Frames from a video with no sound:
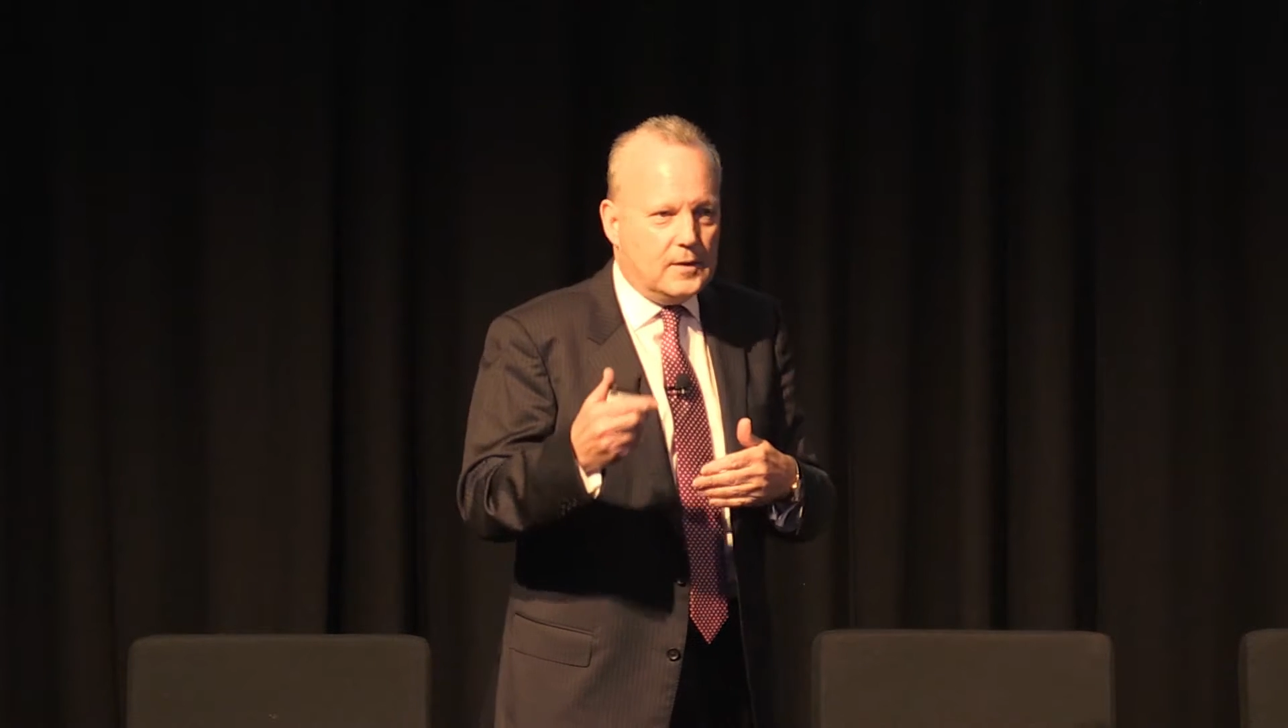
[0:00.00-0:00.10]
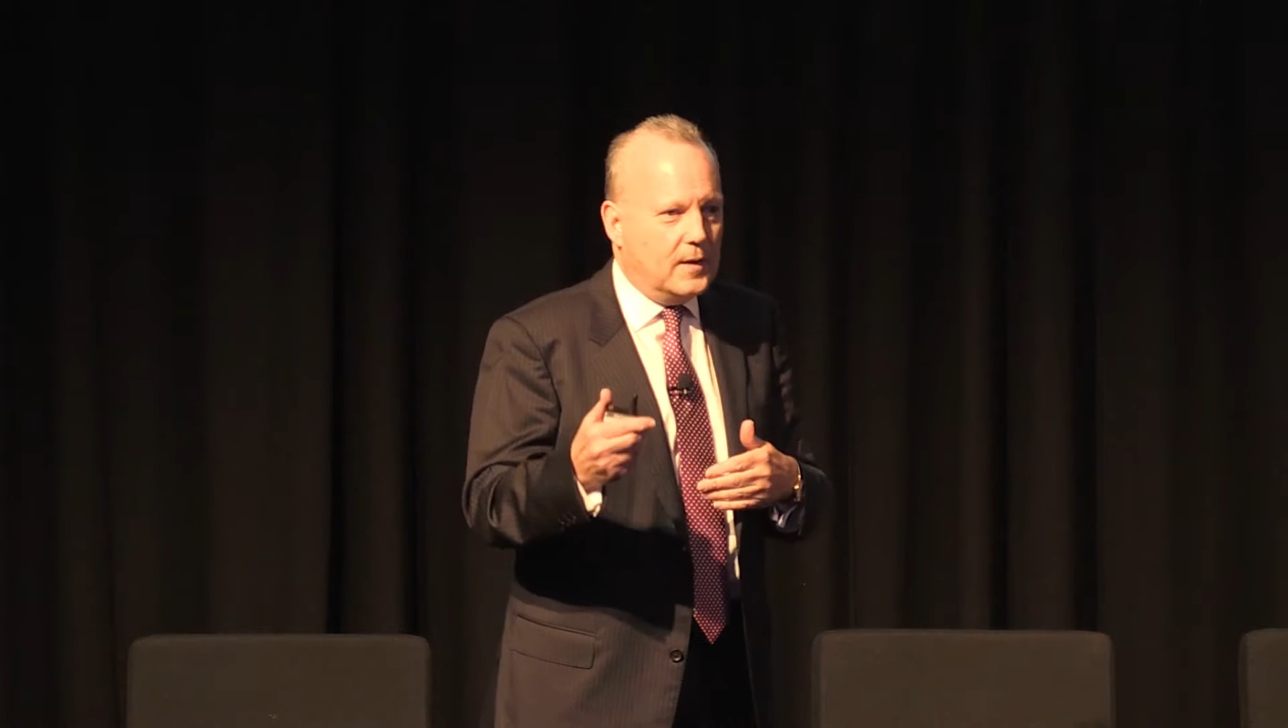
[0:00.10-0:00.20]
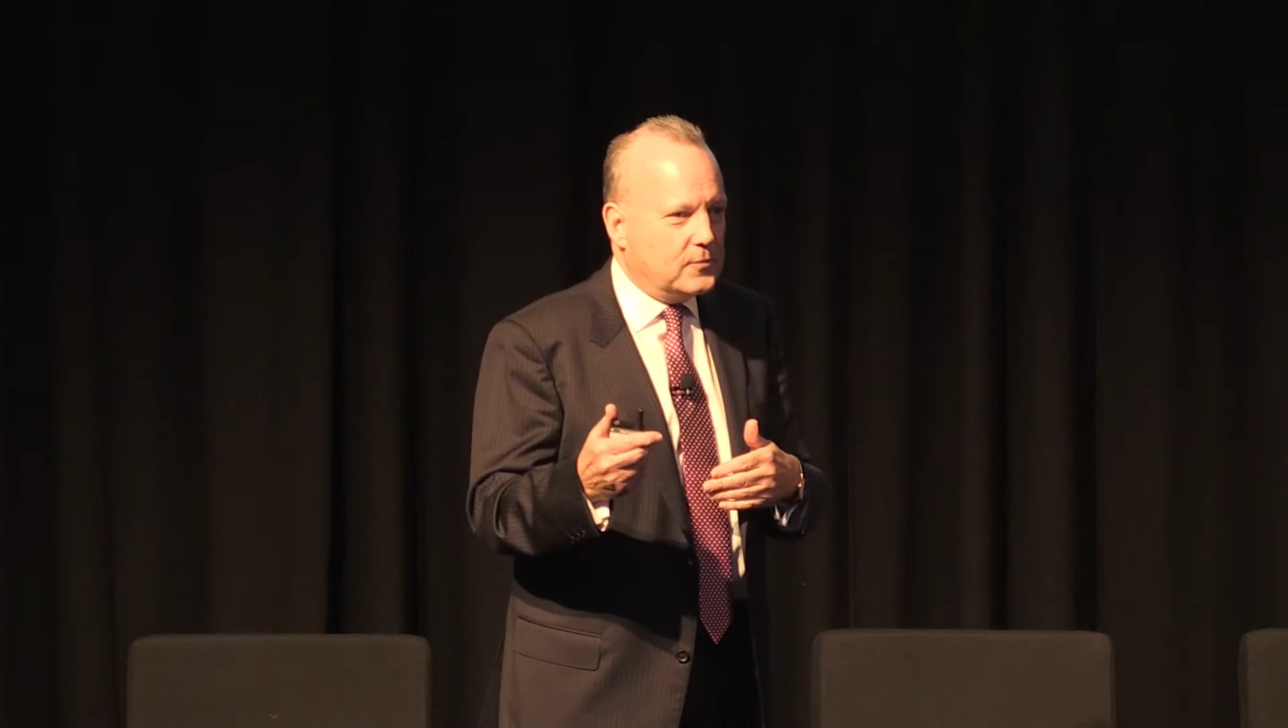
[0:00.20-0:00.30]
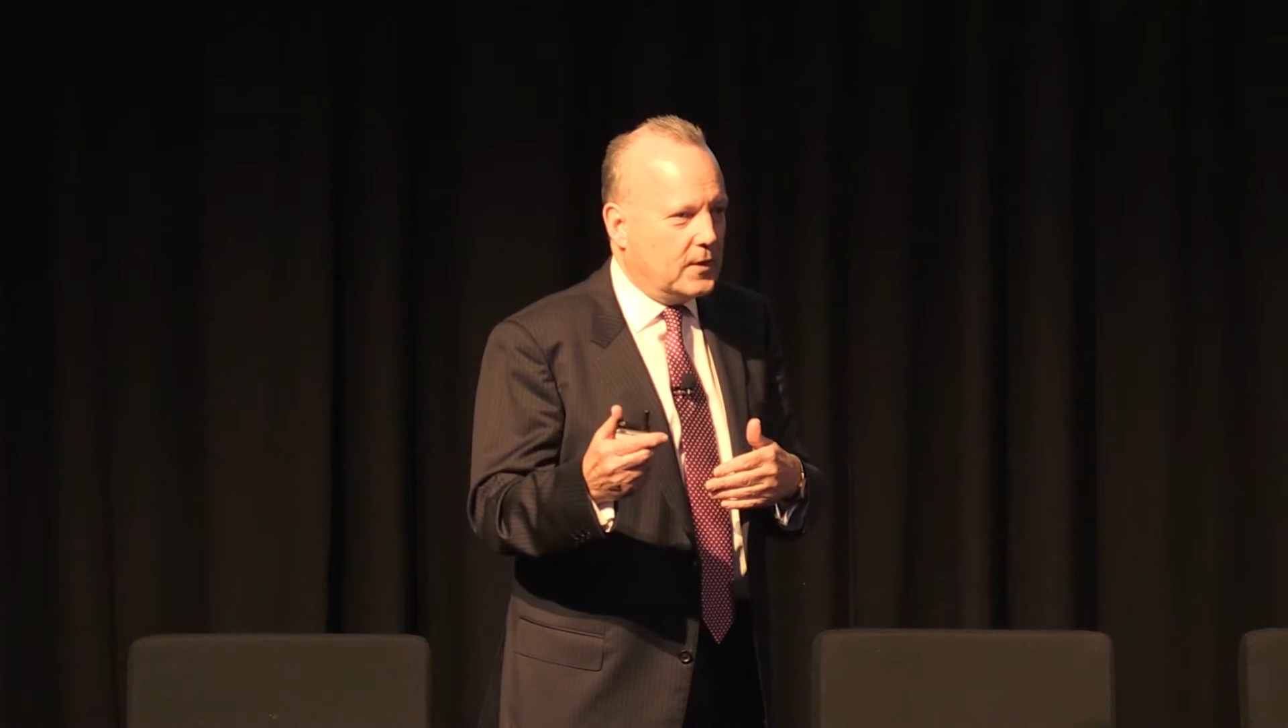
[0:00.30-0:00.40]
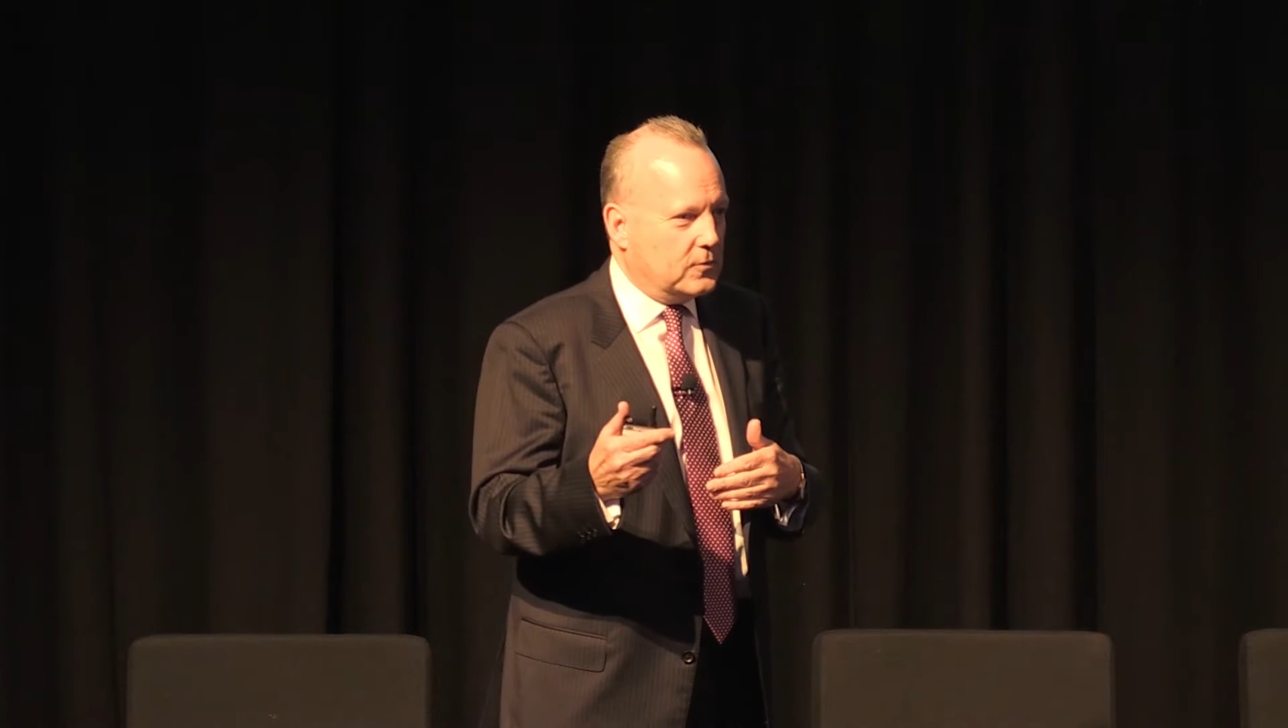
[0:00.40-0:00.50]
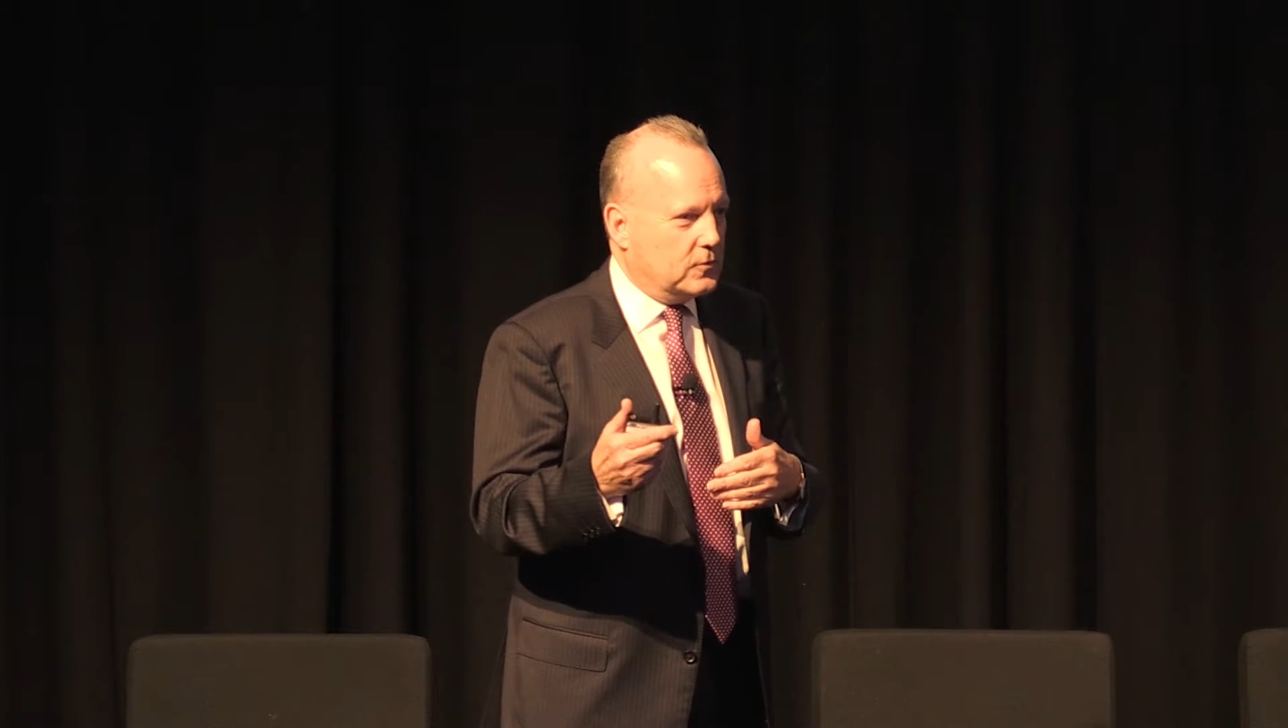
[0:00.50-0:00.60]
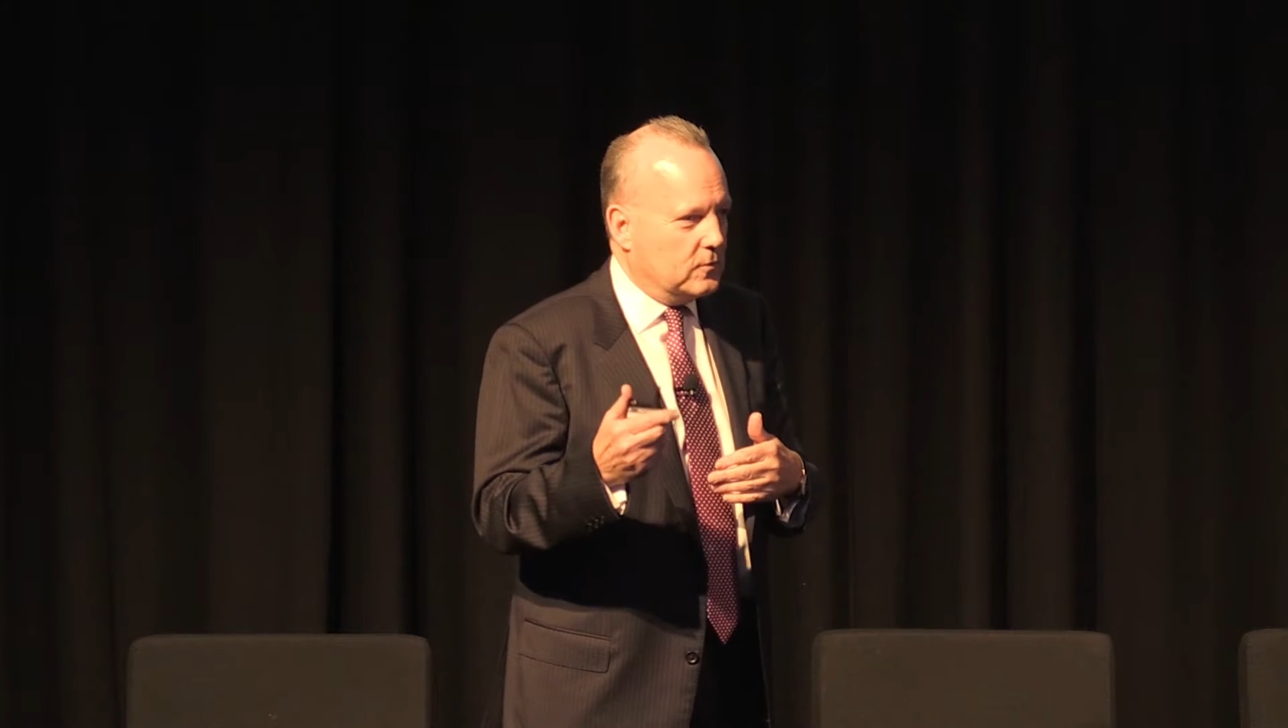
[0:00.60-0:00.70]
update to